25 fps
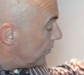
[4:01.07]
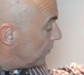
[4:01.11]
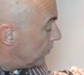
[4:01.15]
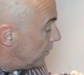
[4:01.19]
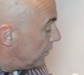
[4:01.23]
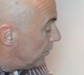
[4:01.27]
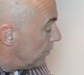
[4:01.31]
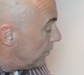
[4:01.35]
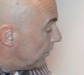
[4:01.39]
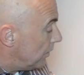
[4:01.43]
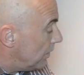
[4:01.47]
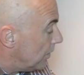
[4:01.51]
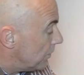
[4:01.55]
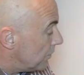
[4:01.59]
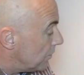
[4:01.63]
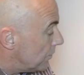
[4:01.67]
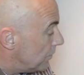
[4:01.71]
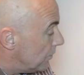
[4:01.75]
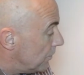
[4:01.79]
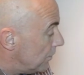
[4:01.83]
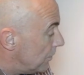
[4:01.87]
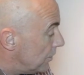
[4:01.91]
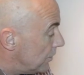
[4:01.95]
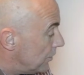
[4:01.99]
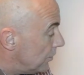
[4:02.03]
we will
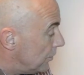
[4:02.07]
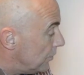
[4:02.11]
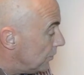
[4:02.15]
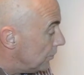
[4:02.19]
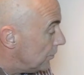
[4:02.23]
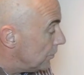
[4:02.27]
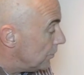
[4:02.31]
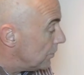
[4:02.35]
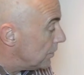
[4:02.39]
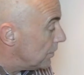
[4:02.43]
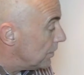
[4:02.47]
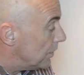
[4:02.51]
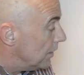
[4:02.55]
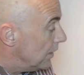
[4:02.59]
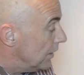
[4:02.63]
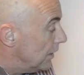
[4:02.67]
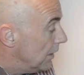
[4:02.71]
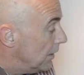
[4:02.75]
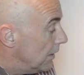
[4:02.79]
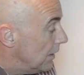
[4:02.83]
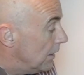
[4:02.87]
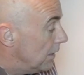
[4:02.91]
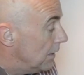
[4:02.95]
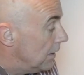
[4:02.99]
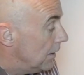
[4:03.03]
also introduce
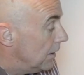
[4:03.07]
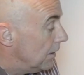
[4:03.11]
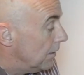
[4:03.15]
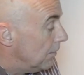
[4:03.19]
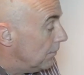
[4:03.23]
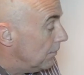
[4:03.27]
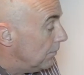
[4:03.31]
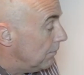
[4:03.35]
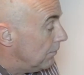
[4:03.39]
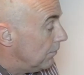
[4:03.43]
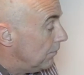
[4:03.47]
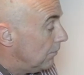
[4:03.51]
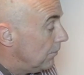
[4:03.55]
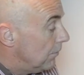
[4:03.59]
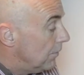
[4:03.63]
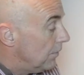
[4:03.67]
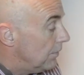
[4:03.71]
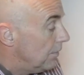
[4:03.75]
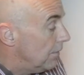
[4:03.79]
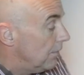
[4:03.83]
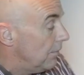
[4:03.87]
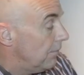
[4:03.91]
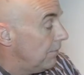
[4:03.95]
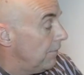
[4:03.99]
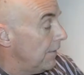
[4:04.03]

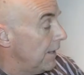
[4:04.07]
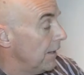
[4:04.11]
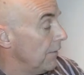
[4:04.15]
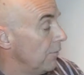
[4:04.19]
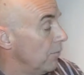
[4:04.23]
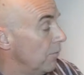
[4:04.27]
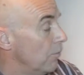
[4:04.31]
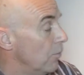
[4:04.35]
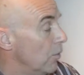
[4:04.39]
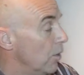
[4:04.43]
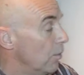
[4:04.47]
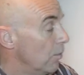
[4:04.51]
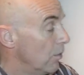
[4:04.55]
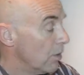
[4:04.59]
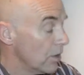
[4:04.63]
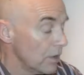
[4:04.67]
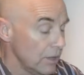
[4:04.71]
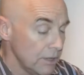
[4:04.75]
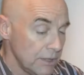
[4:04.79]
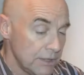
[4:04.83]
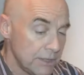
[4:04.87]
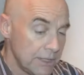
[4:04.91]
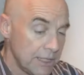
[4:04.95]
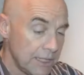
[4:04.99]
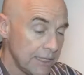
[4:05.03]
5 more
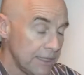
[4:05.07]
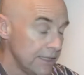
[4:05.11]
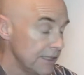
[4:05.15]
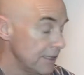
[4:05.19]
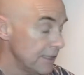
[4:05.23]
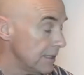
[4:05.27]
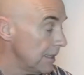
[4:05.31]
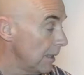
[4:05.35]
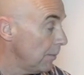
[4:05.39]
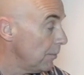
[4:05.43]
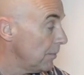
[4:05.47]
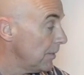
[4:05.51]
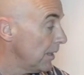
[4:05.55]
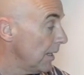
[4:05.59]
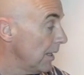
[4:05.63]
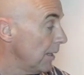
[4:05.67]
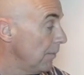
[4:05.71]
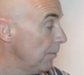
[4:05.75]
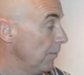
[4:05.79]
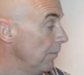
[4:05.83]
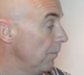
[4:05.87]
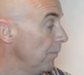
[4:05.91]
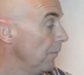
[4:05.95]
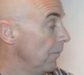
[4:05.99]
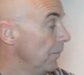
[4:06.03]
models at the same
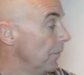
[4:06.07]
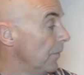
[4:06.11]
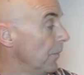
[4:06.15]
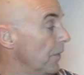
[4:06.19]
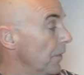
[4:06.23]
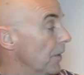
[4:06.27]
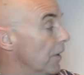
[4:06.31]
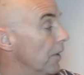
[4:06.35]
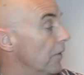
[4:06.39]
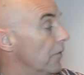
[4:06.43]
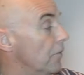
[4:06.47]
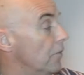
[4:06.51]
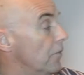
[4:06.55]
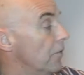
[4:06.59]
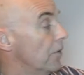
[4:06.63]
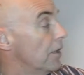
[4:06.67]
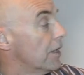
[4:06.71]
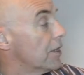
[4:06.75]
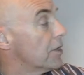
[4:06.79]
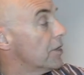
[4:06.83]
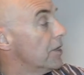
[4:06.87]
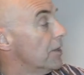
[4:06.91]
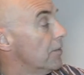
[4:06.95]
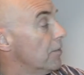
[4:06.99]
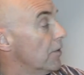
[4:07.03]
time. So
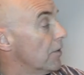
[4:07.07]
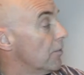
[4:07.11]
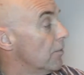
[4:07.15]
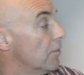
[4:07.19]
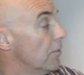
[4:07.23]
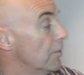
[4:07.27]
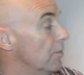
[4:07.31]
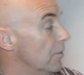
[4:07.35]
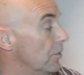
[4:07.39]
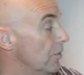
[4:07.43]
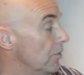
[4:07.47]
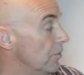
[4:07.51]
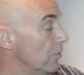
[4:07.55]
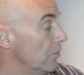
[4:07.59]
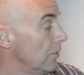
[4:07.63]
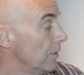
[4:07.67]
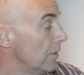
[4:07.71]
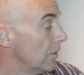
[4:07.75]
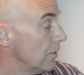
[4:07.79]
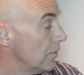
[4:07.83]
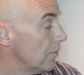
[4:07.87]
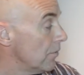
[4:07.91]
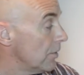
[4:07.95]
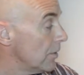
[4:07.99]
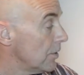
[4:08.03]
actually what we will do
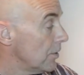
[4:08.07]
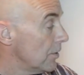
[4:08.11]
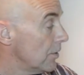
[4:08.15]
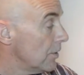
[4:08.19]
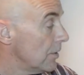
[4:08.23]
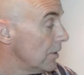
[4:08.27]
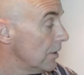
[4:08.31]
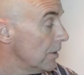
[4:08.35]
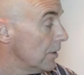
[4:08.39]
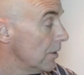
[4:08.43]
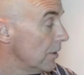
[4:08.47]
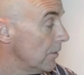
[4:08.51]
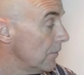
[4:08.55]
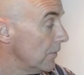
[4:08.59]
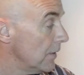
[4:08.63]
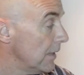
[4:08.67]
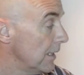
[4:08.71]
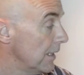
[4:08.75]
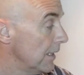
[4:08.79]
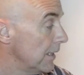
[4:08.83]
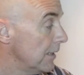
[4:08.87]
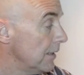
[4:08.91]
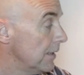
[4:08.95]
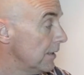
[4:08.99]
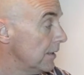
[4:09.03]
is, what you see over
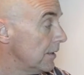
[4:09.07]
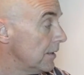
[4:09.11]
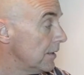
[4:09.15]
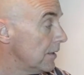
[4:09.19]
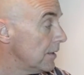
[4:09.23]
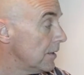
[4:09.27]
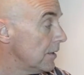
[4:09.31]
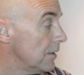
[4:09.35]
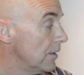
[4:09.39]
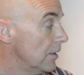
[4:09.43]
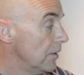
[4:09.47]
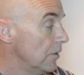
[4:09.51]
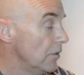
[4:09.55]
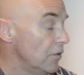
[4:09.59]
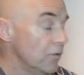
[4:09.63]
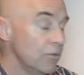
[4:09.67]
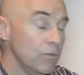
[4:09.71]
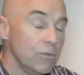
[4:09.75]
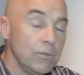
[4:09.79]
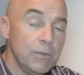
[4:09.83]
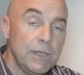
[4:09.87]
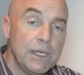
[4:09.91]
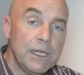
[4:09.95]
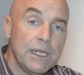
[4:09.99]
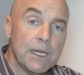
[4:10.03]
there is the new
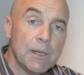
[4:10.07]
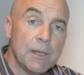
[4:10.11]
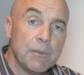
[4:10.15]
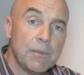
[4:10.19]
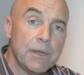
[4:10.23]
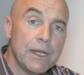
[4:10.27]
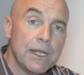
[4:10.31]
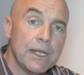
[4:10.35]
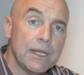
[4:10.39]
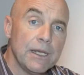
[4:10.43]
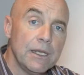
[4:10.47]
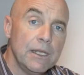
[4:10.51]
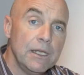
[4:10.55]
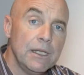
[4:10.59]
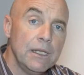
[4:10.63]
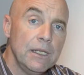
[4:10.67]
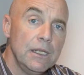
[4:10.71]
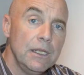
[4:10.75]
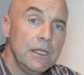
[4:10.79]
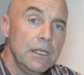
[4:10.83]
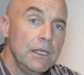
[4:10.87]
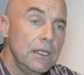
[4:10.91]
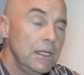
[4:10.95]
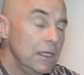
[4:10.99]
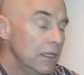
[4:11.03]
media player.
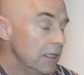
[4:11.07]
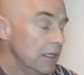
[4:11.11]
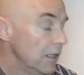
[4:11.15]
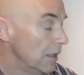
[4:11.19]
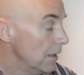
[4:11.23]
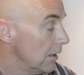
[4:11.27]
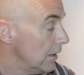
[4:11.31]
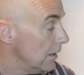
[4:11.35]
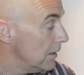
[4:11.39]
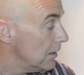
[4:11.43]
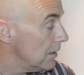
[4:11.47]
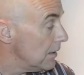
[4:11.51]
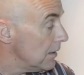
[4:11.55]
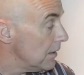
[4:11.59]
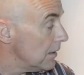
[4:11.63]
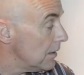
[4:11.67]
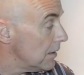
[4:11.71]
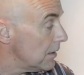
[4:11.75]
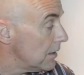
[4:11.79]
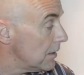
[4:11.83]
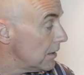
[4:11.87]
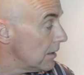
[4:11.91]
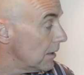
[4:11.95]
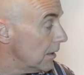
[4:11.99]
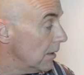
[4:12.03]
This
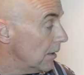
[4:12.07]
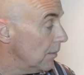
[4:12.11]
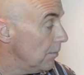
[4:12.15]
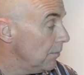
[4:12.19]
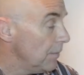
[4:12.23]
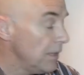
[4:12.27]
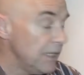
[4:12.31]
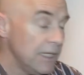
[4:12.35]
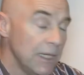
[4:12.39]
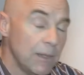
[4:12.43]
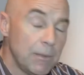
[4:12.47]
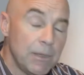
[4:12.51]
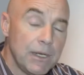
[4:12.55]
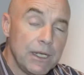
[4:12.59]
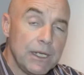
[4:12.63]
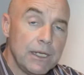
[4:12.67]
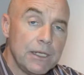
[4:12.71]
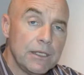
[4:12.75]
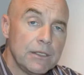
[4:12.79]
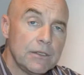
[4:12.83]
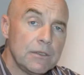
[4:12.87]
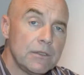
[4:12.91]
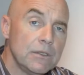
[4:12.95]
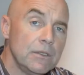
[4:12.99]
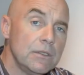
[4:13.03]
is, media
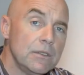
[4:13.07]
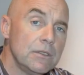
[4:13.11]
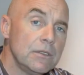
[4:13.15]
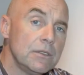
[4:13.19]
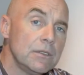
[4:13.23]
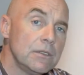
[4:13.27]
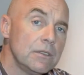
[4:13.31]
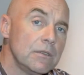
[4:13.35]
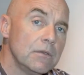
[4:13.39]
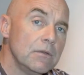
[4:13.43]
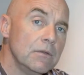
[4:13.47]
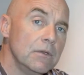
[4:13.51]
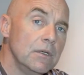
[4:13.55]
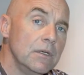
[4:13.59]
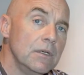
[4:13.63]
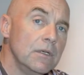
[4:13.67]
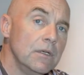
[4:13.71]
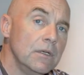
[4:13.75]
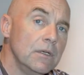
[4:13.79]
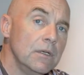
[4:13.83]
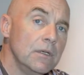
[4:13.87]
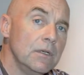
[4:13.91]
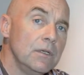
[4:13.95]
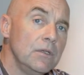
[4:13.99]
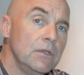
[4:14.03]
players is
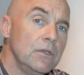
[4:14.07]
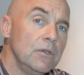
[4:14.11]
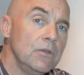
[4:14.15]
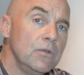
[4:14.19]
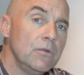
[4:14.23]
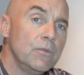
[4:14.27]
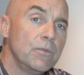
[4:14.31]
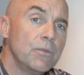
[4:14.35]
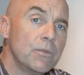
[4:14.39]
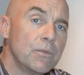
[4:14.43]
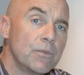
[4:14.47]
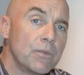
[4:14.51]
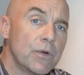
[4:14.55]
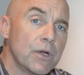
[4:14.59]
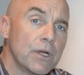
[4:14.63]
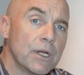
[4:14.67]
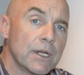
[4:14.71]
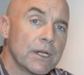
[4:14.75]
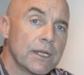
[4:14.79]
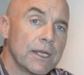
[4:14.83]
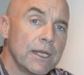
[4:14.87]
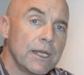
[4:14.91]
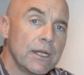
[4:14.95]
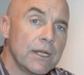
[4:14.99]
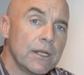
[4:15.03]
a new
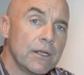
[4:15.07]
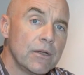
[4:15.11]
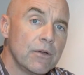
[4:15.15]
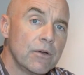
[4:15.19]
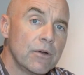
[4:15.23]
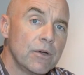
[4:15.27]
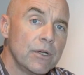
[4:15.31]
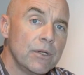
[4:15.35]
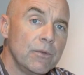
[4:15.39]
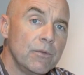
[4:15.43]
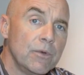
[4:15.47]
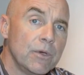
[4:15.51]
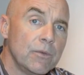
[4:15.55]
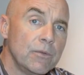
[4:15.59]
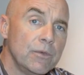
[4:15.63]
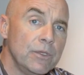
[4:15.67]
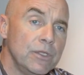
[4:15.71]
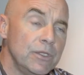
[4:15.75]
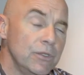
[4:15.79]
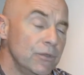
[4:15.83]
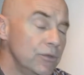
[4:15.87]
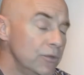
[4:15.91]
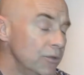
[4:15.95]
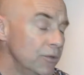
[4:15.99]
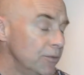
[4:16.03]
product category. What we
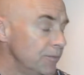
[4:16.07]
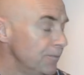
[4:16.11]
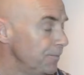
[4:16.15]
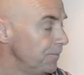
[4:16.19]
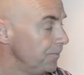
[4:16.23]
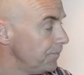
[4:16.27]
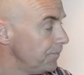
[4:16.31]
do,